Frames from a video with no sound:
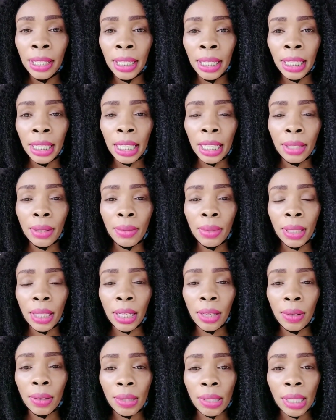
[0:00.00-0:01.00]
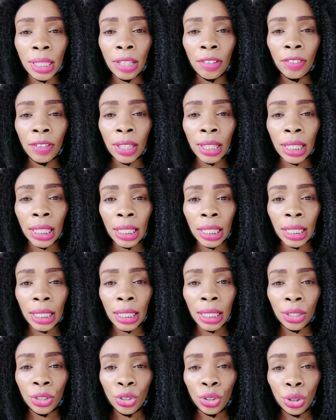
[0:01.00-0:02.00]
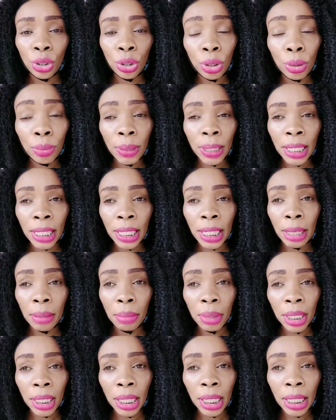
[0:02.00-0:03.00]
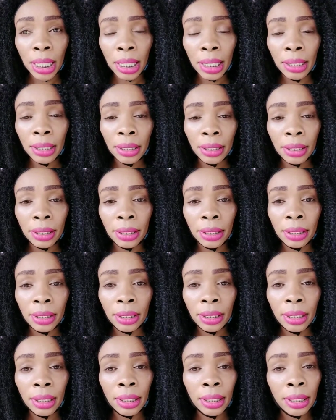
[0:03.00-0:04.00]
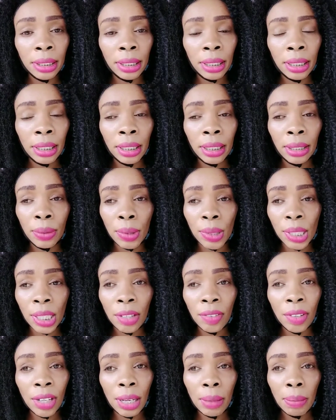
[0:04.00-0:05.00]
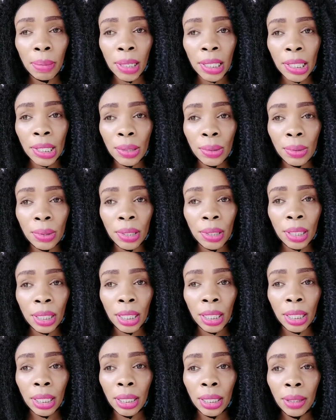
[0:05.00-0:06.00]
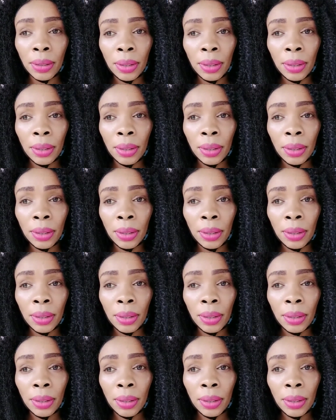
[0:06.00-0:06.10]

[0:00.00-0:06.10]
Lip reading: That's when I was given the job, and then I began, and I was given a place to stay.